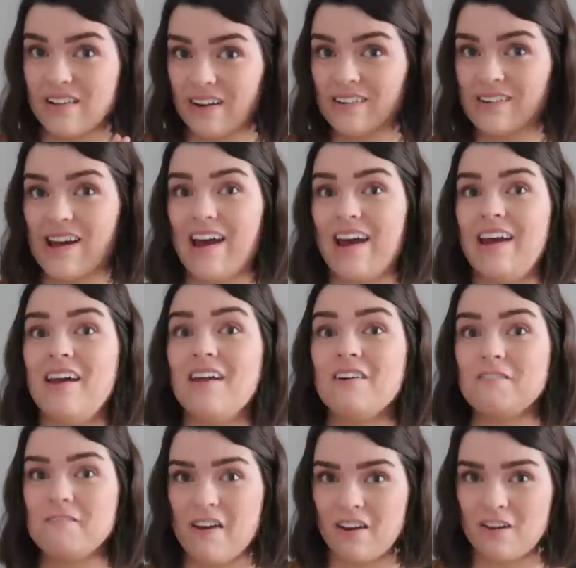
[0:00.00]
Sunday,
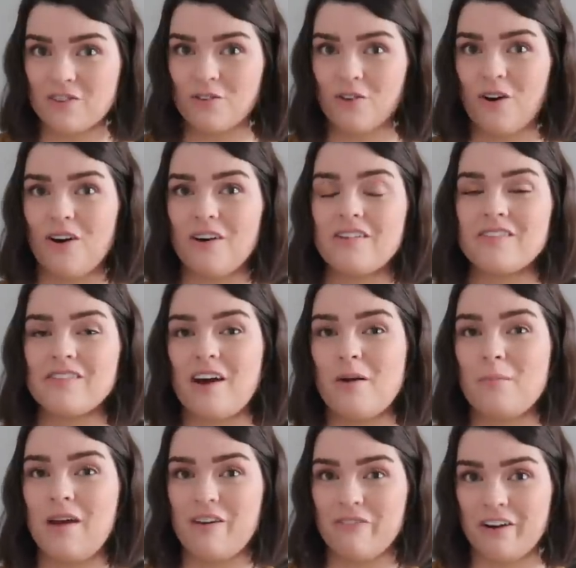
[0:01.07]
fingers crossed,
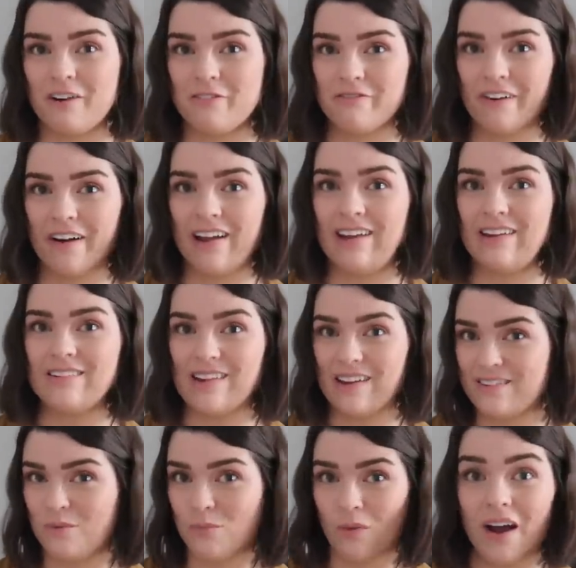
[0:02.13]
um, if I can find
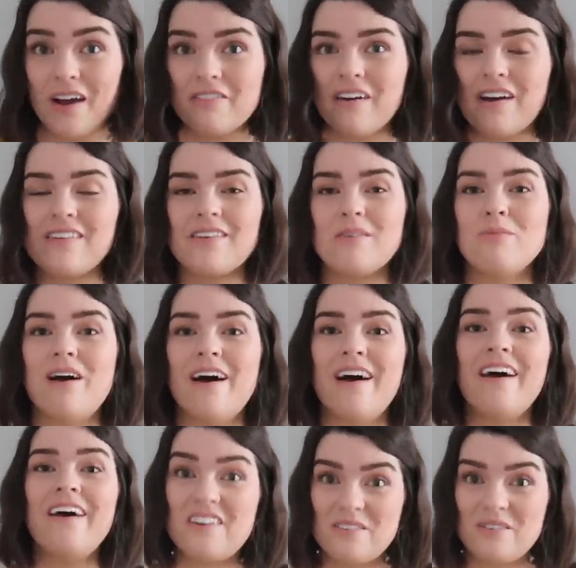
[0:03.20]
decent Wi-Fi
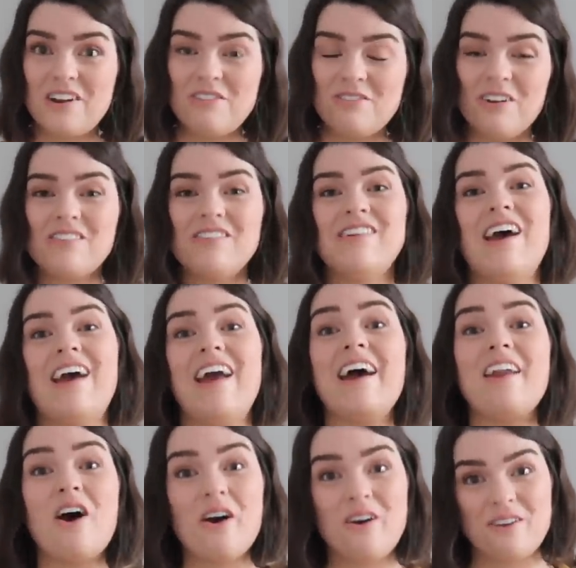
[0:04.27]
somewhere, because I'm gonna vlog today
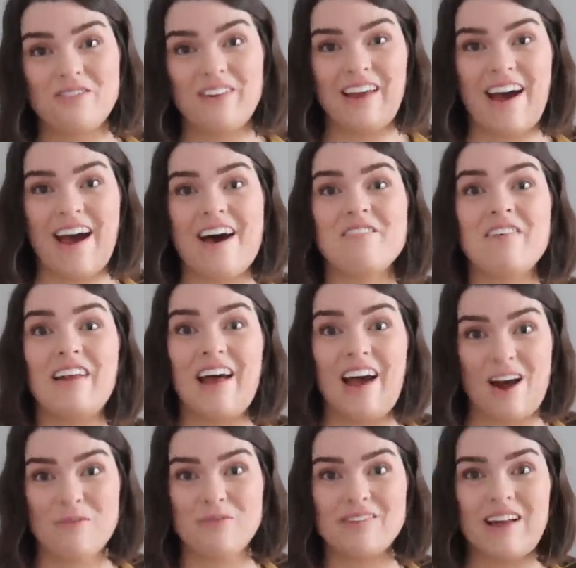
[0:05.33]
and hopefully have an
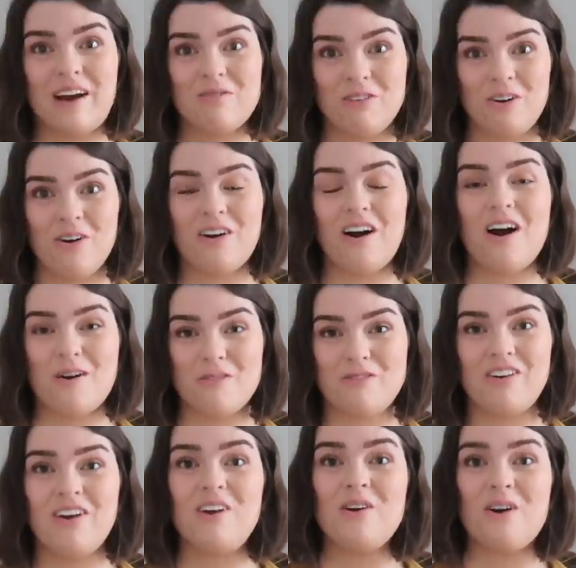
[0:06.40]
Amsterdam vlog up
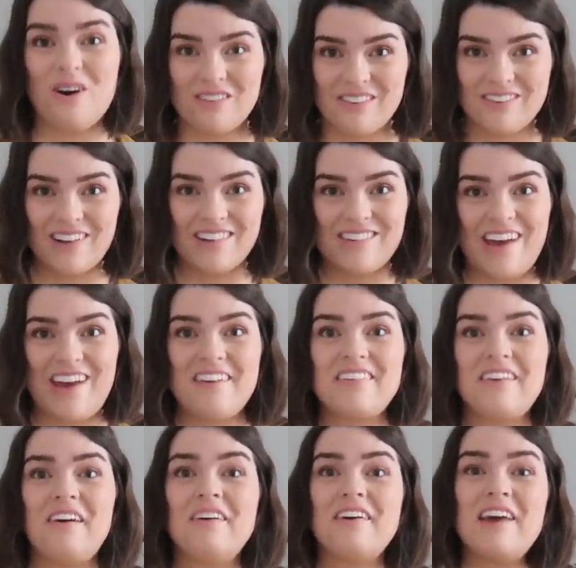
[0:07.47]
for you on Sunday.
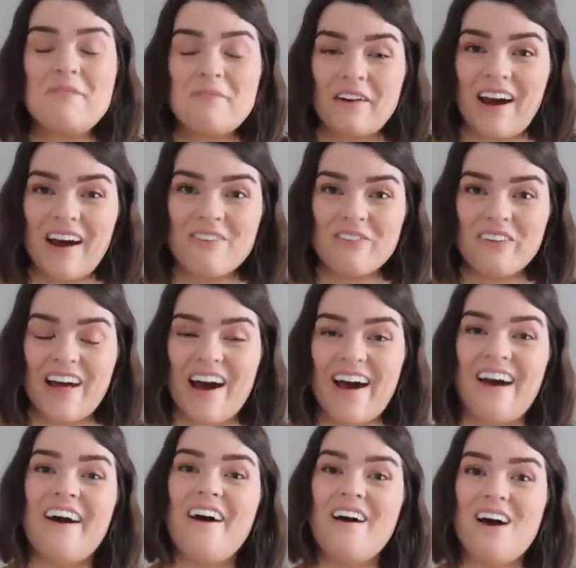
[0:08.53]
So keep an eye out for
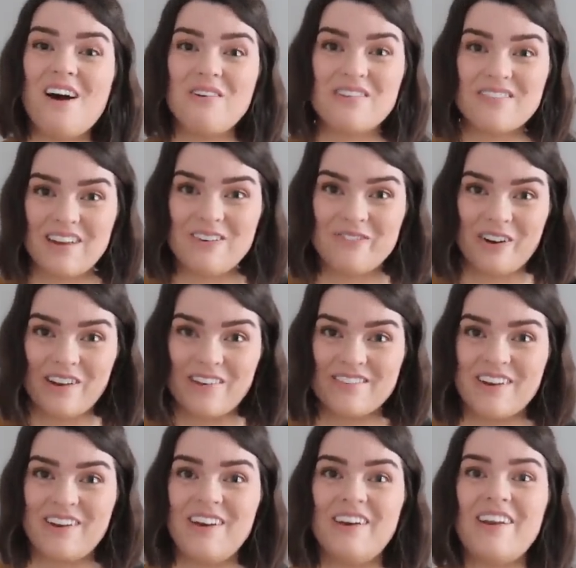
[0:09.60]
that. I will see you very
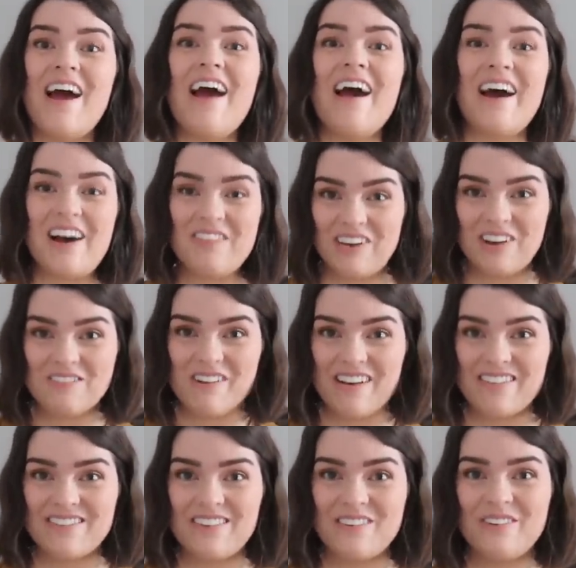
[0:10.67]
soon. Have a good
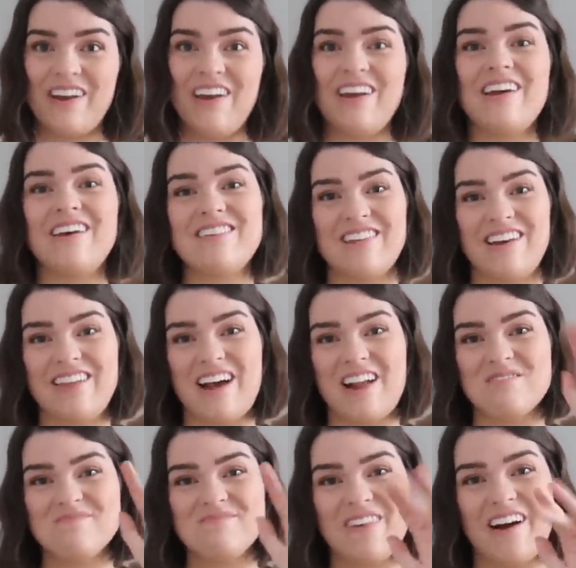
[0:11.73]
rest of the week. See you then,